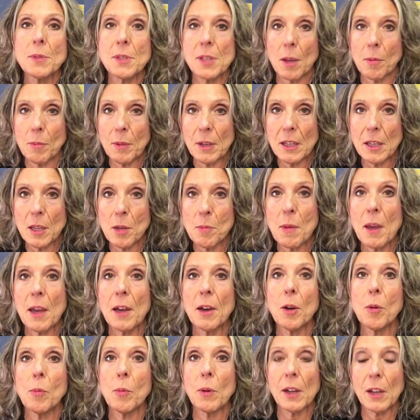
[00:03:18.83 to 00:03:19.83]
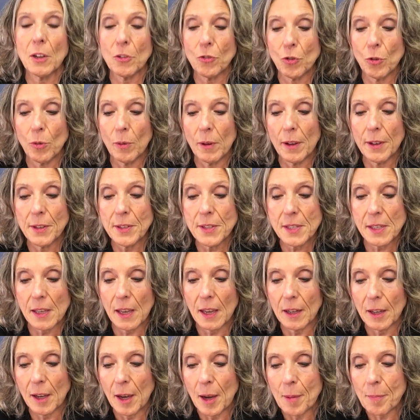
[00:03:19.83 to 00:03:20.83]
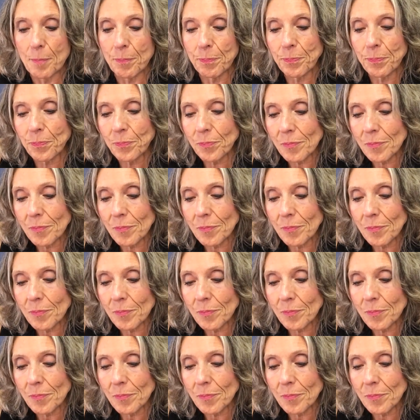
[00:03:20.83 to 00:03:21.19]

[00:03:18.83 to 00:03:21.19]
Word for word: send me an email, we'll get you all set up.